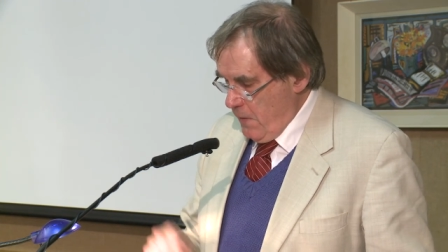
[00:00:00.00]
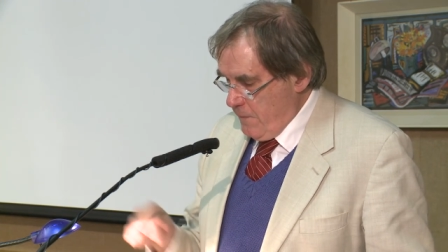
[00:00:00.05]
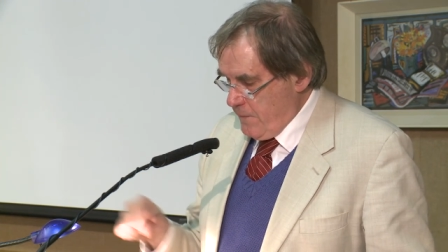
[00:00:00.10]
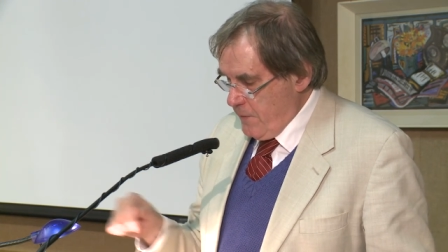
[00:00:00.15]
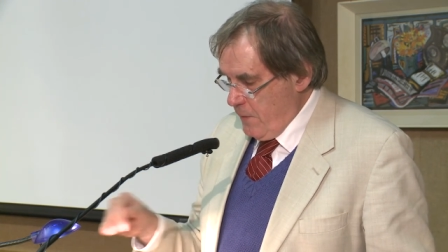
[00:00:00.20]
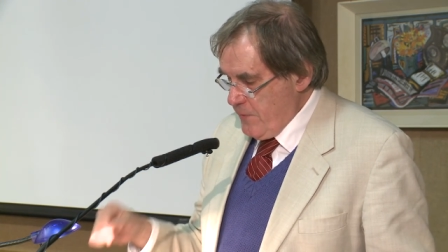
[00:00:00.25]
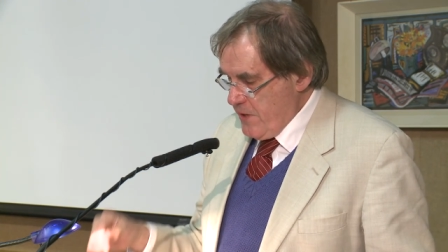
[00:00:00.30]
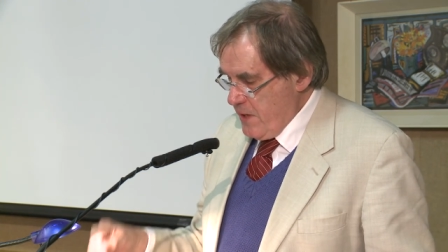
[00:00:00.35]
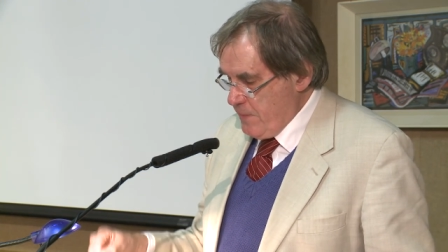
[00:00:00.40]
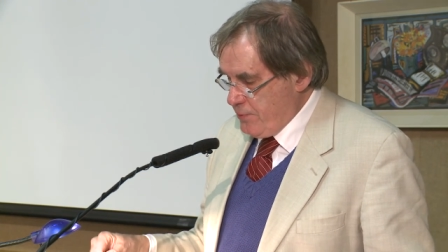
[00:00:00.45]

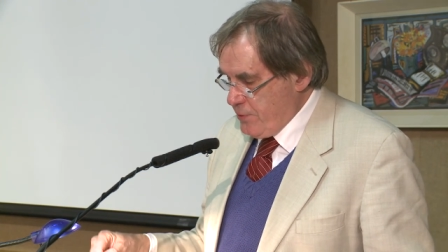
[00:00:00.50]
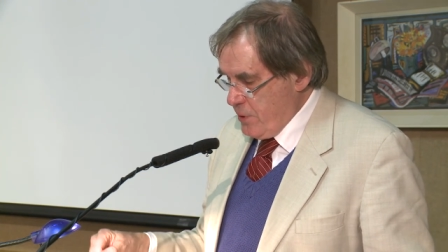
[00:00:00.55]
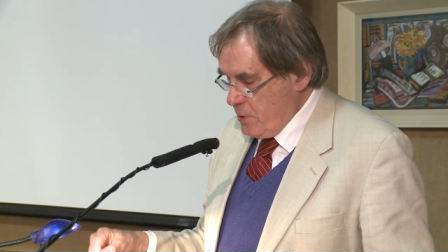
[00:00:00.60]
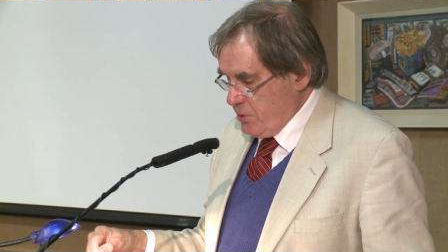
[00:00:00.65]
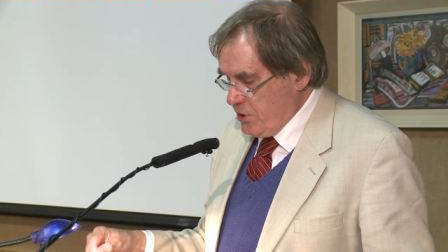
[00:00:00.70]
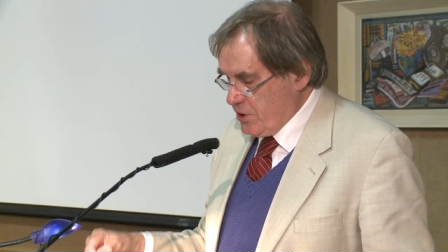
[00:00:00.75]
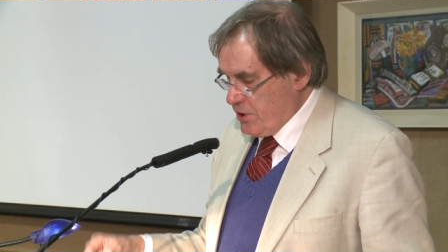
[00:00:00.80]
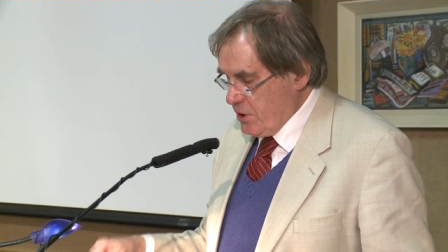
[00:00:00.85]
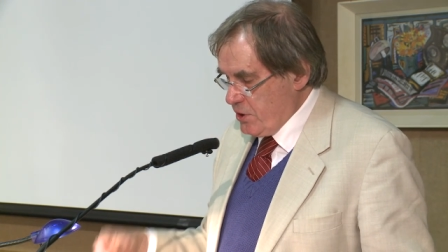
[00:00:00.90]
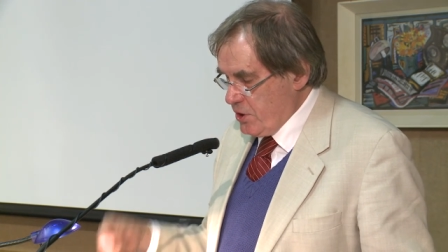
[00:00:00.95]
from the
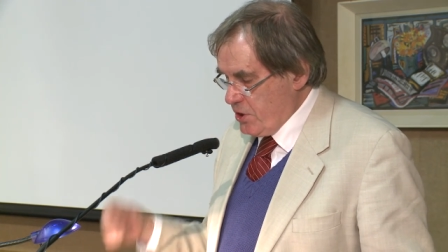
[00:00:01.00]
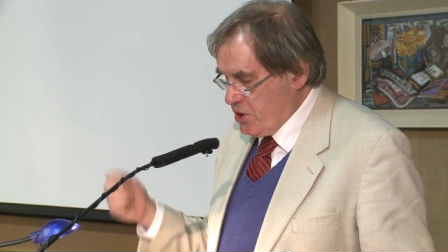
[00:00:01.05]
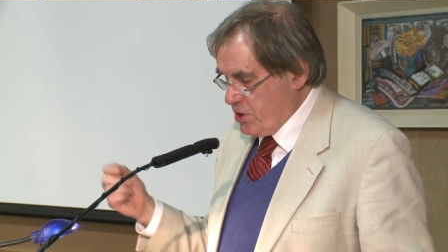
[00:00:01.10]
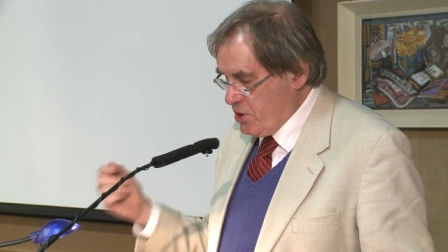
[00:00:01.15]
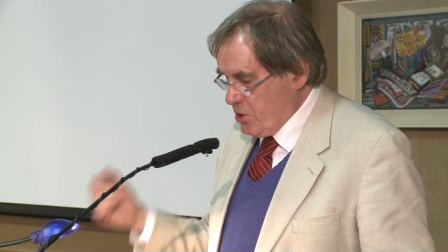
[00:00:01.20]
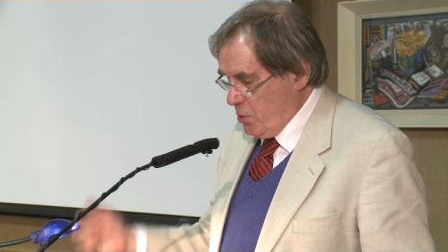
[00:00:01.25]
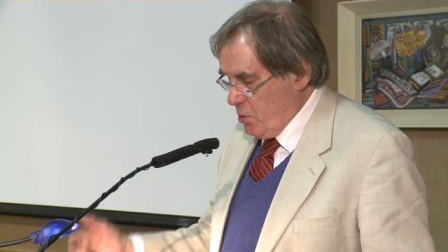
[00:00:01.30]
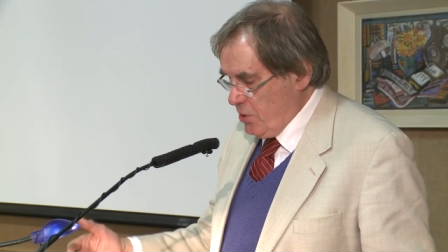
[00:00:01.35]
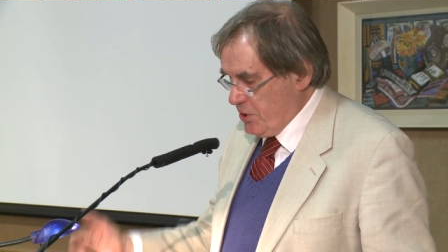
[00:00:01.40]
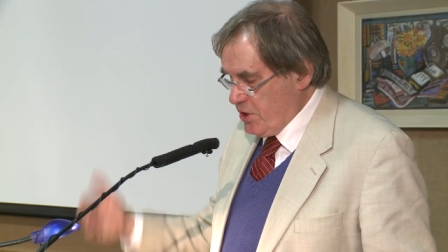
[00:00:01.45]
approach that
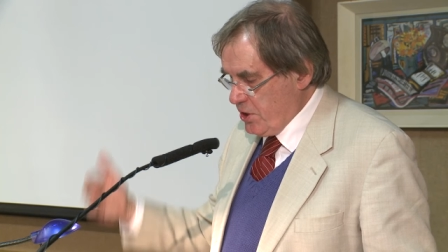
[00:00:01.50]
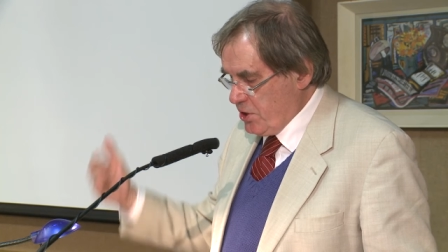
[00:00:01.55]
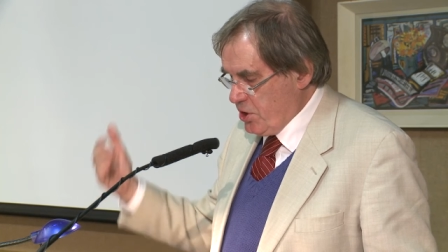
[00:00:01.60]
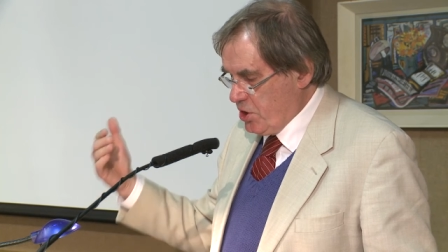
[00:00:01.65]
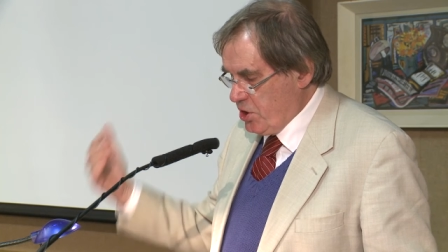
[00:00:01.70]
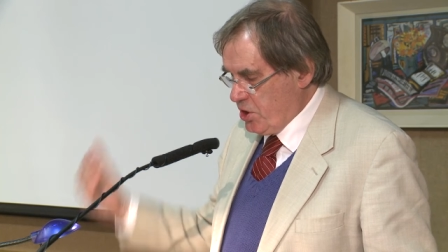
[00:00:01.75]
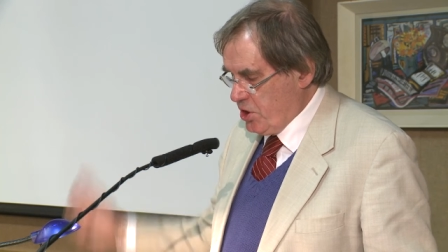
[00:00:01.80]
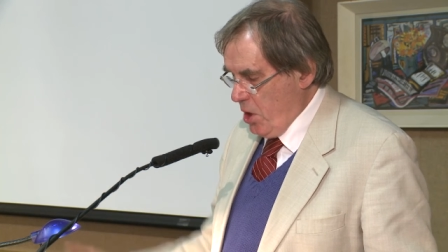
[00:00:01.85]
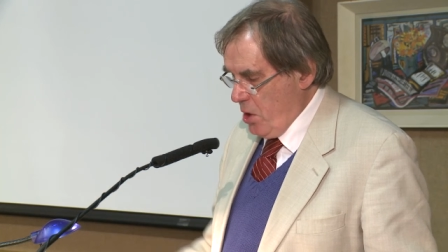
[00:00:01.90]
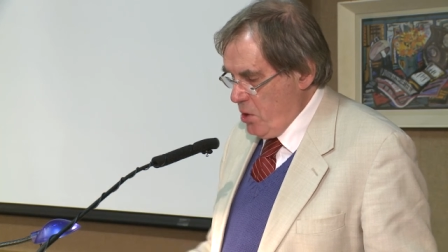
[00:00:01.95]
sought to
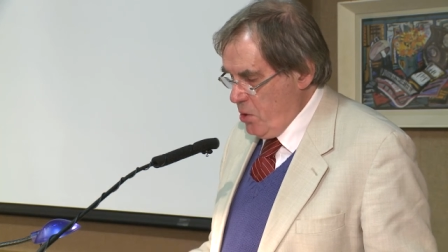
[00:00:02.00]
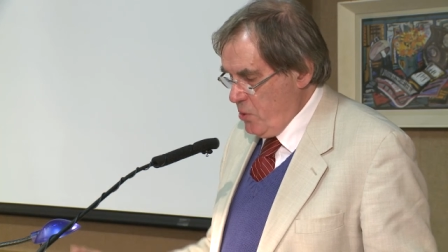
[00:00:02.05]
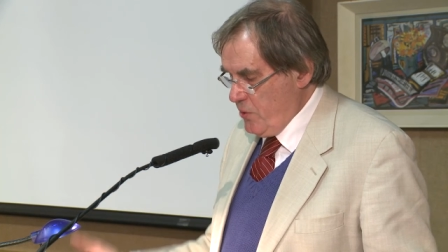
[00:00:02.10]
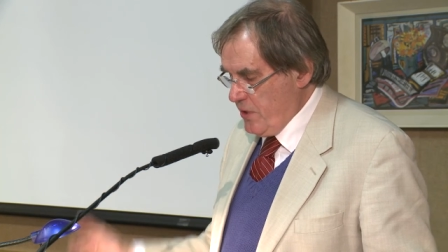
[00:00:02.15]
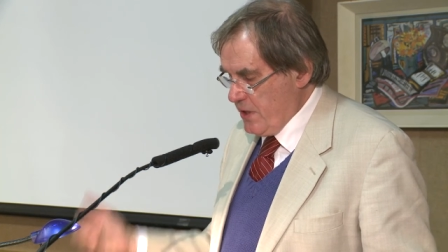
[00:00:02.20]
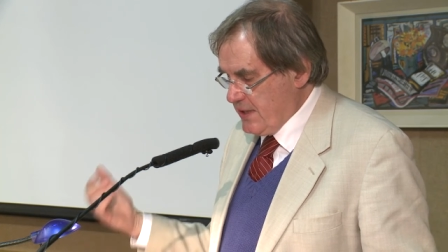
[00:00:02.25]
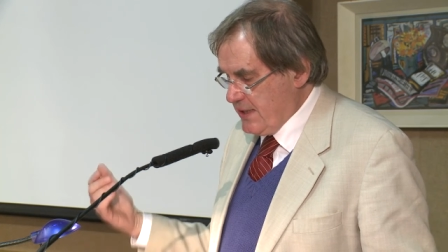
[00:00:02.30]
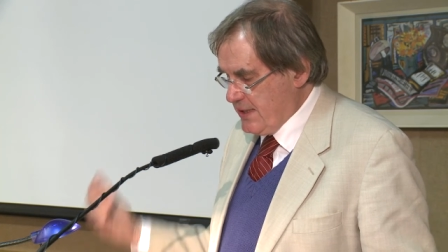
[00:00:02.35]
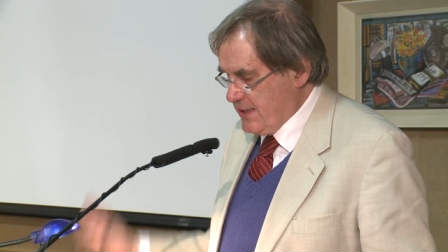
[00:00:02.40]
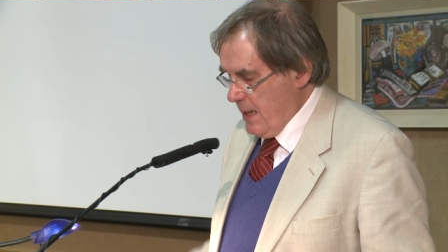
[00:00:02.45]
show
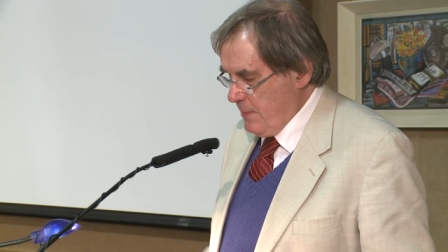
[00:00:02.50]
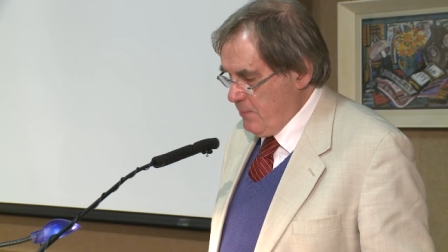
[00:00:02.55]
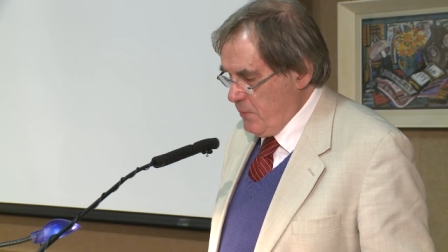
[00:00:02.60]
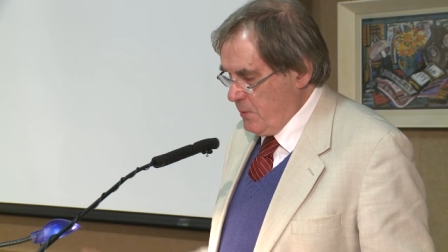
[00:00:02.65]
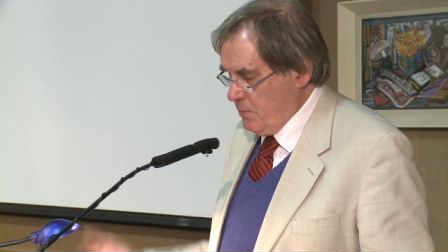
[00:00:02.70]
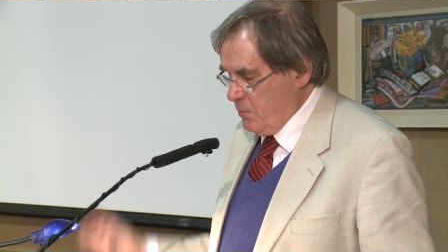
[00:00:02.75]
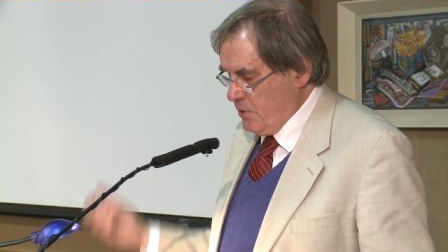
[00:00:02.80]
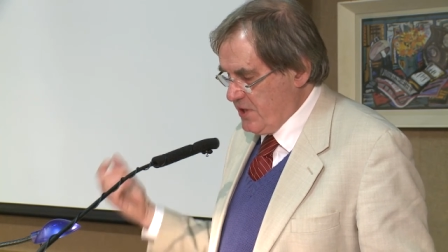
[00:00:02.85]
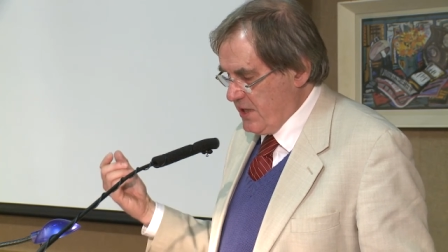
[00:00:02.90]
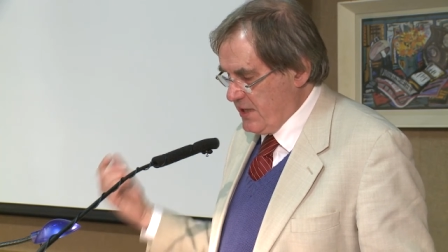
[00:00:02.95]
that
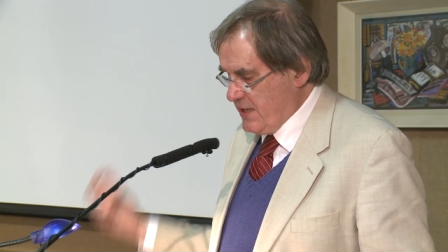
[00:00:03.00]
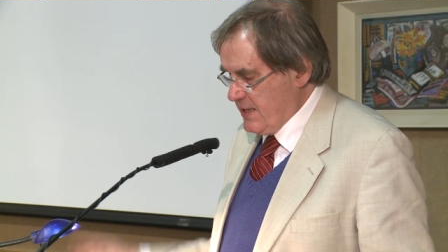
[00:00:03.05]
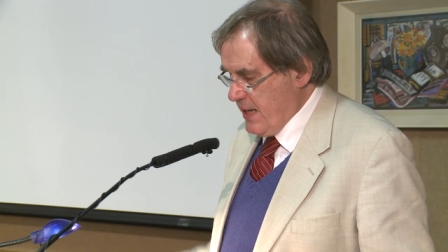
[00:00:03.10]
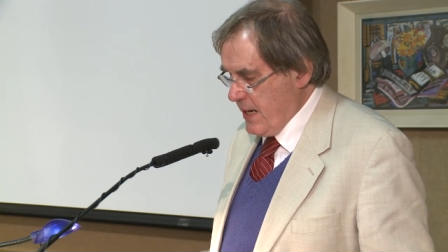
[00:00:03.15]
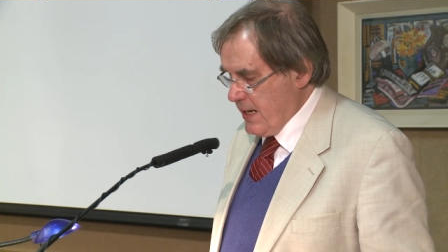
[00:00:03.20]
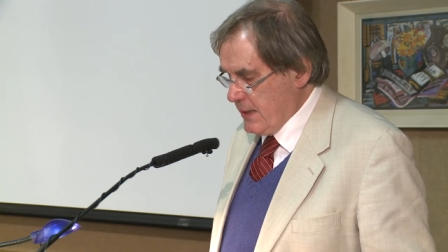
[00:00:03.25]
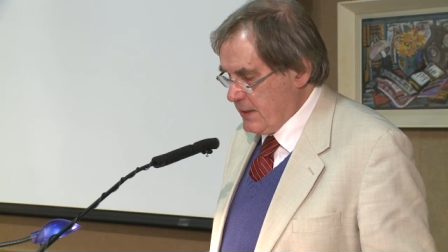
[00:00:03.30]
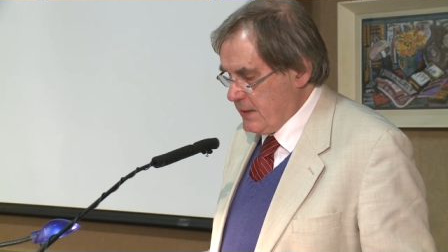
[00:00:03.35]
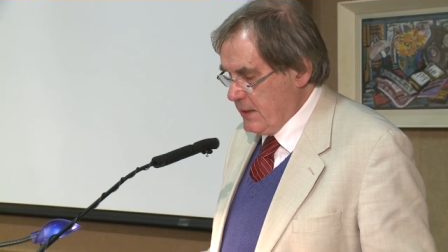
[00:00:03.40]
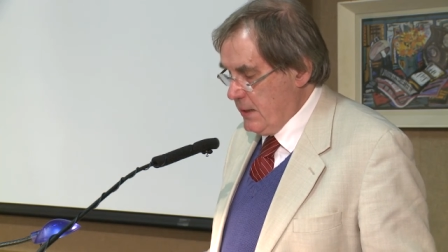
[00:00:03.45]
someone was a
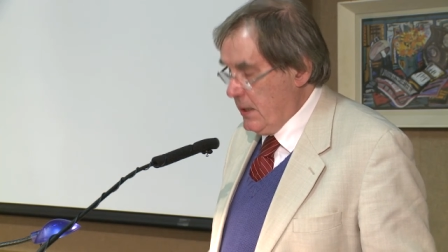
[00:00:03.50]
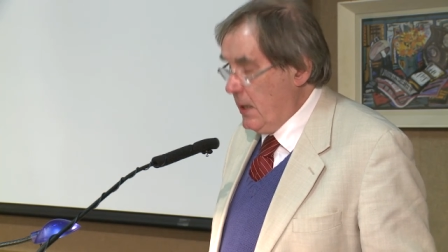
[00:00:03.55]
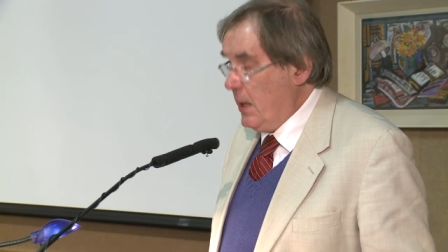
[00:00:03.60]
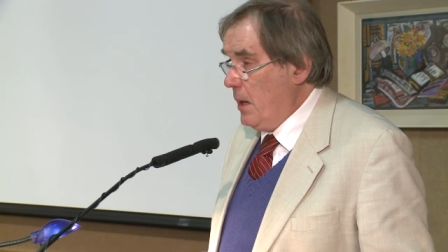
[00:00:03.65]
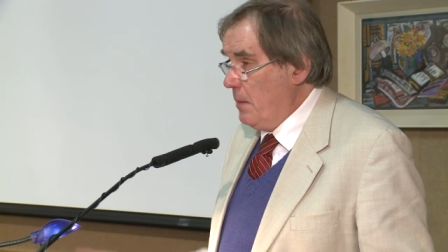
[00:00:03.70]
saint